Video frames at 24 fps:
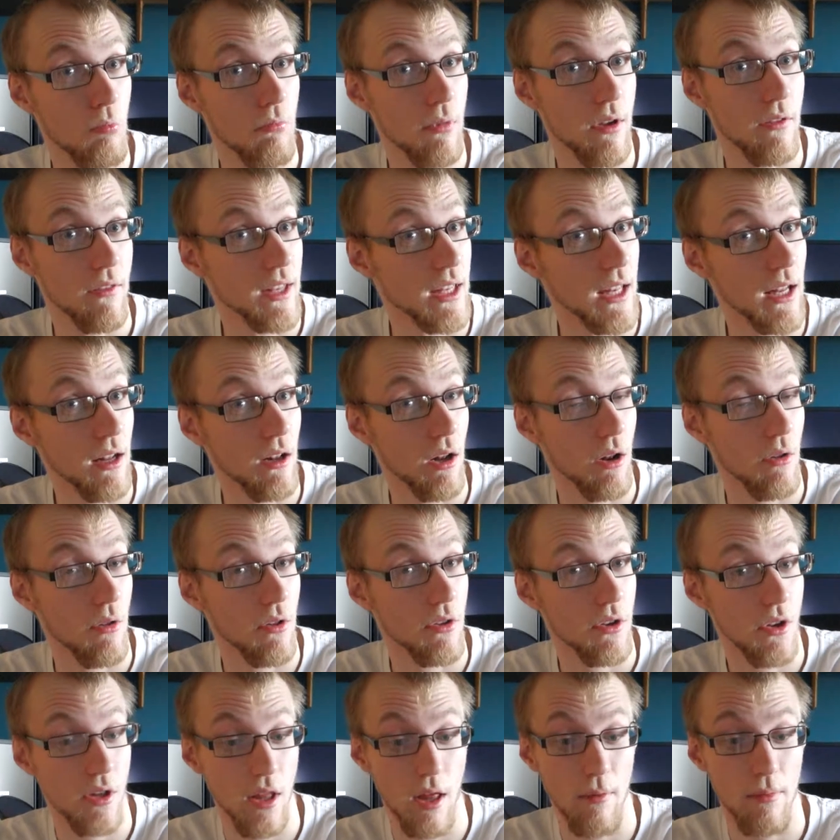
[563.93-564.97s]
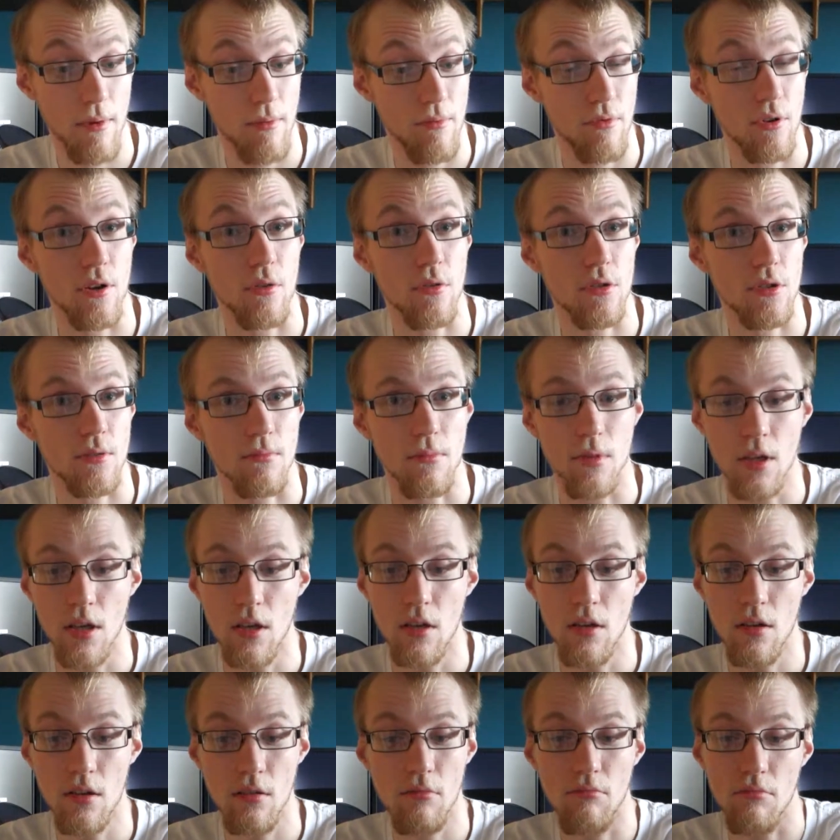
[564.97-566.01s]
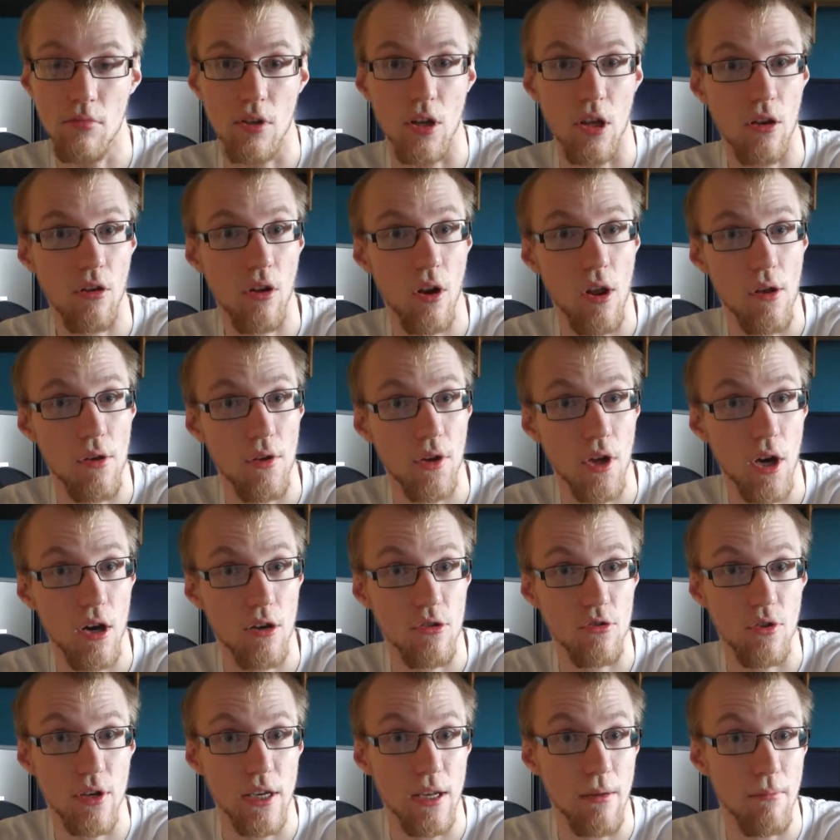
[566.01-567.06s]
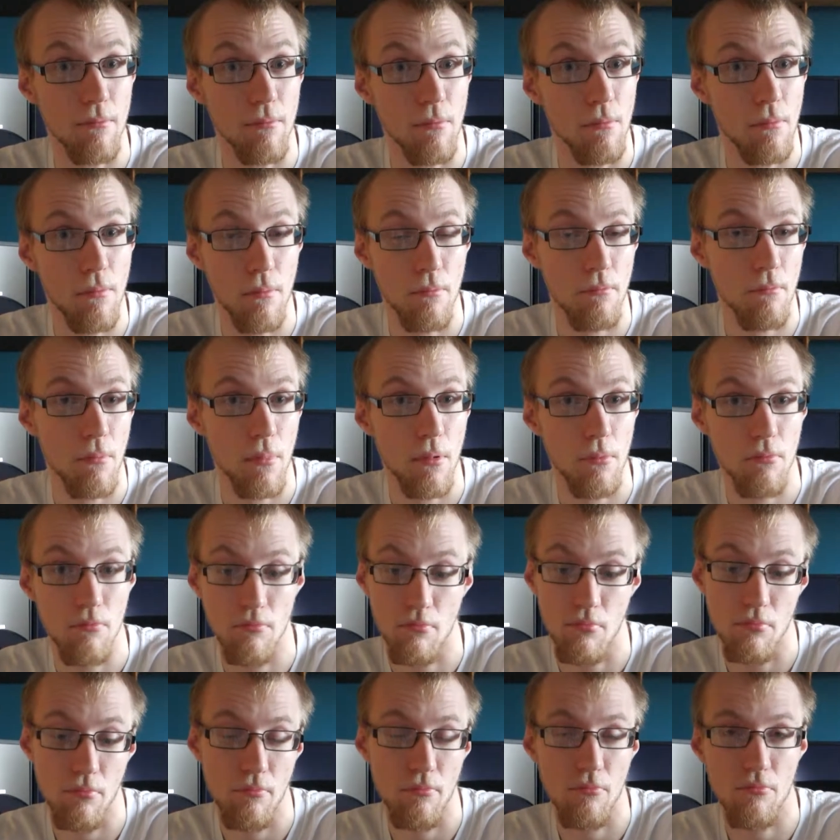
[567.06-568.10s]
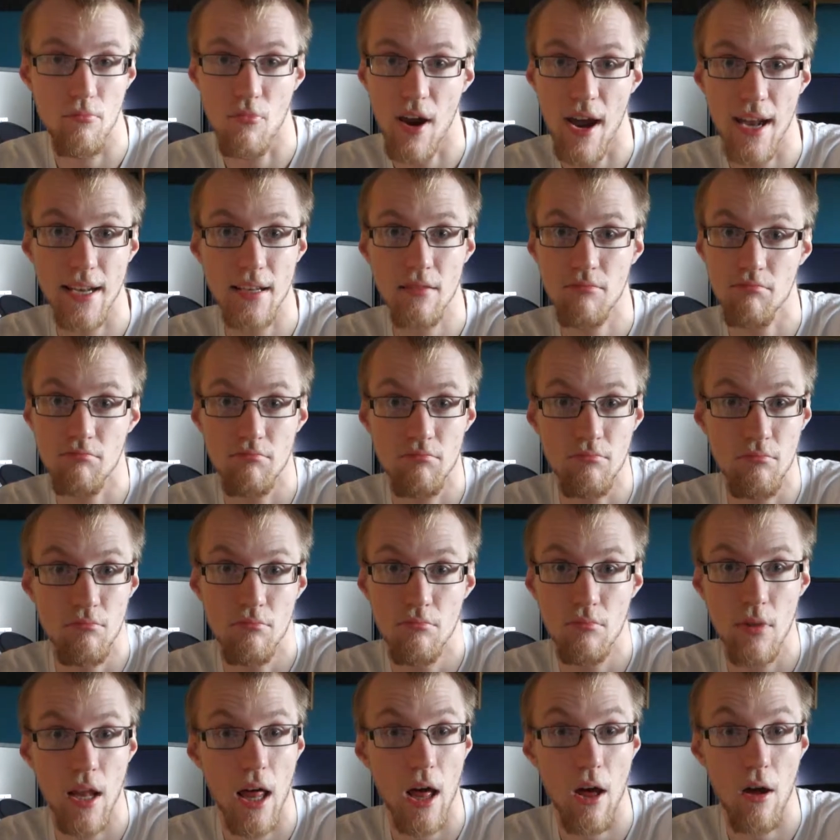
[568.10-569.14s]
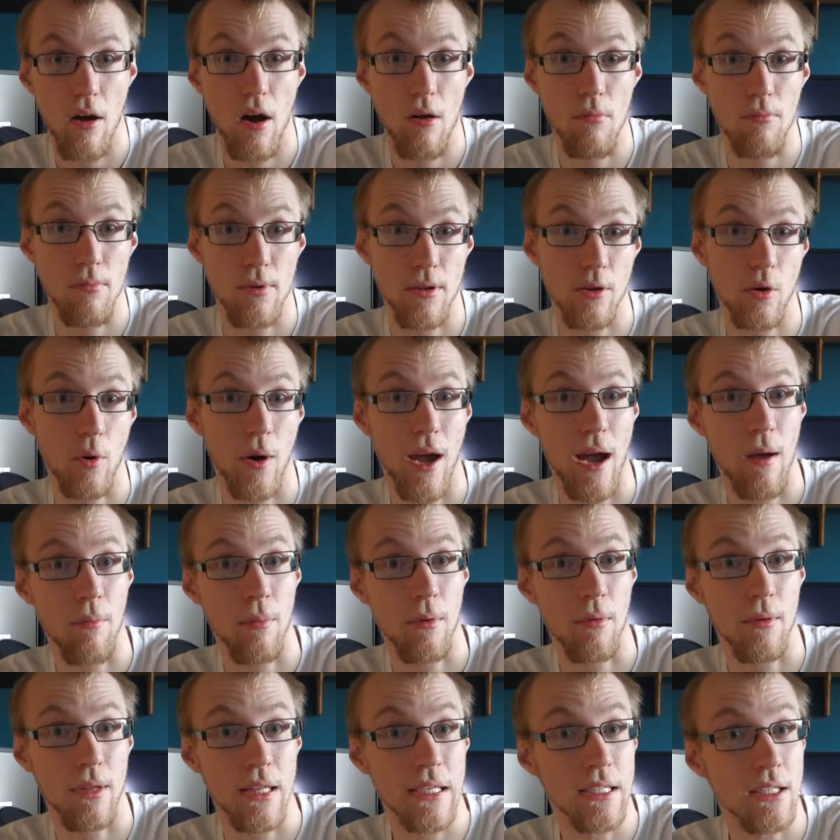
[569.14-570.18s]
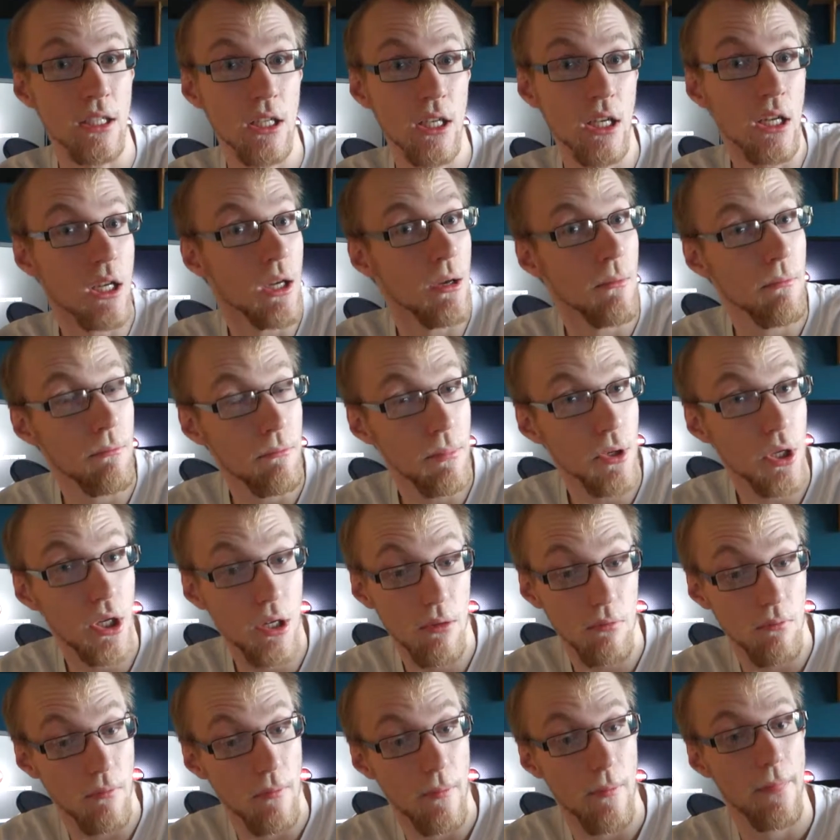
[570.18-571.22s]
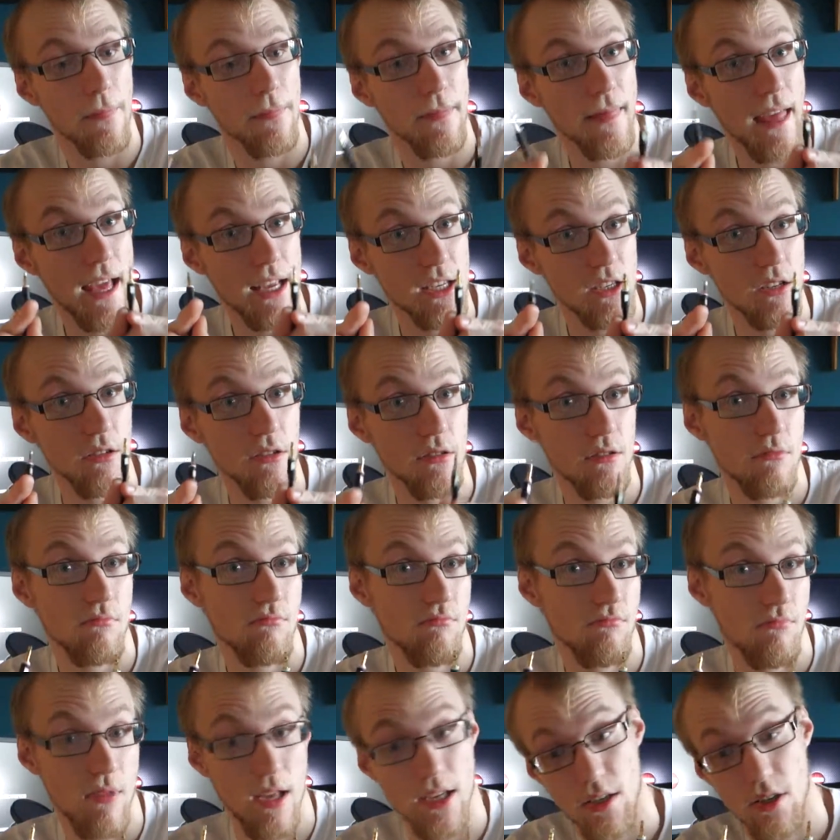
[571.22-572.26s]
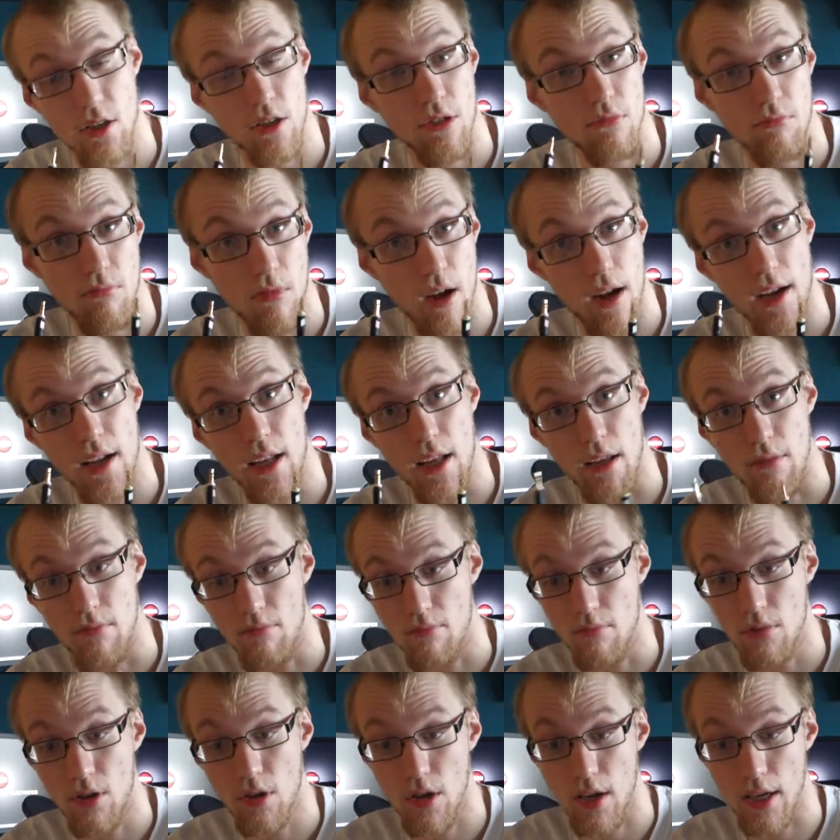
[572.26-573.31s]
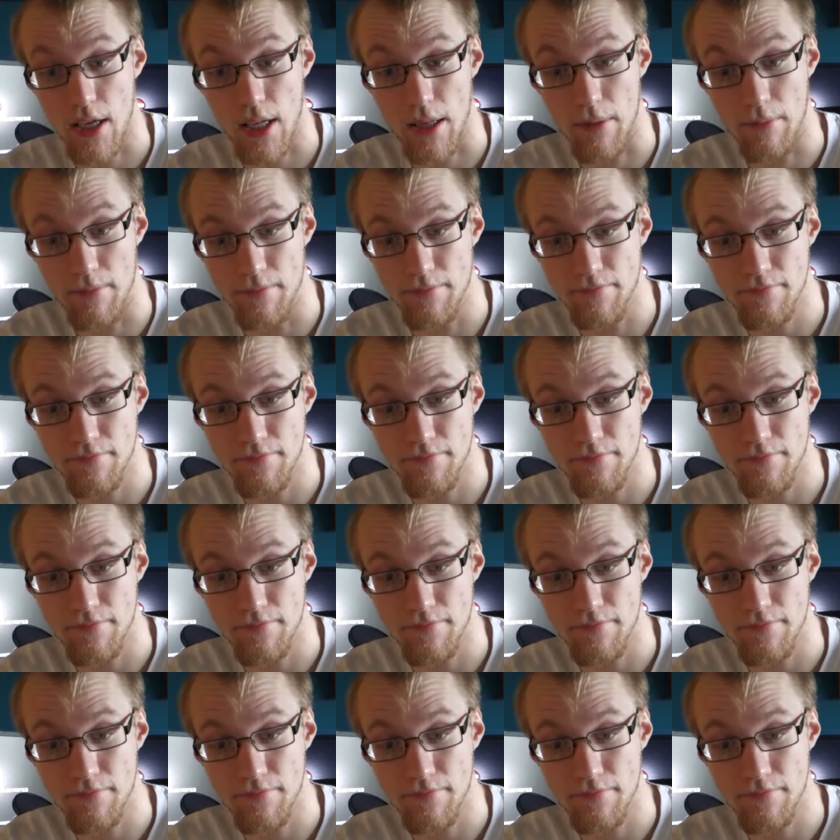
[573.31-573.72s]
If they did glow in the dark, that'd be pretty awesome. You know, glow in the dark green and red. I'll be quite happy with that. But that's good. That's good idea. Good idea.